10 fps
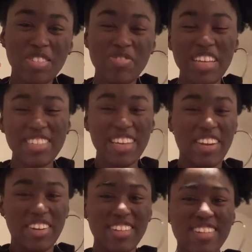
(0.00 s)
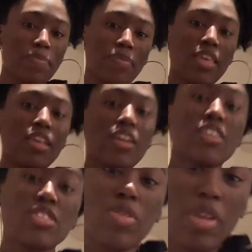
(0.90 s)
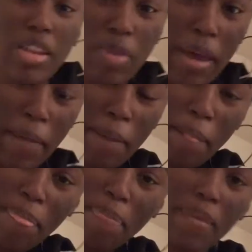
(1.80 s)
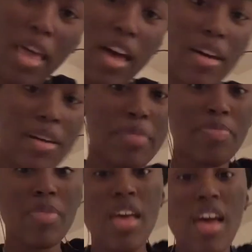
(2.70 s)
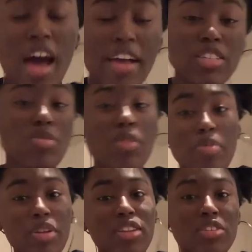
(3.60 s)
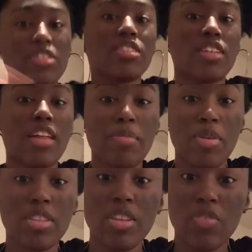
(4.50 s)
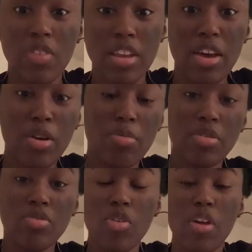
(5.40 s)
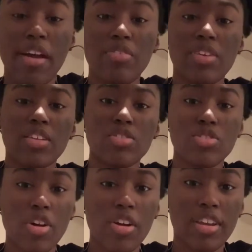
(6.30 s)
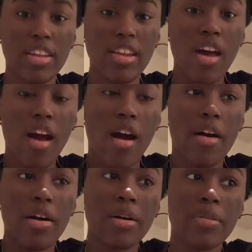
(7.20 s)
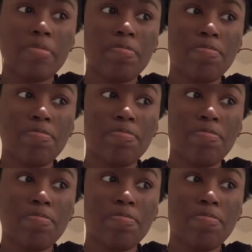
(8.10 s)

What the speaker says: to my channel. So anyway, I just want to put a little disclaimer on this video before I even get started. I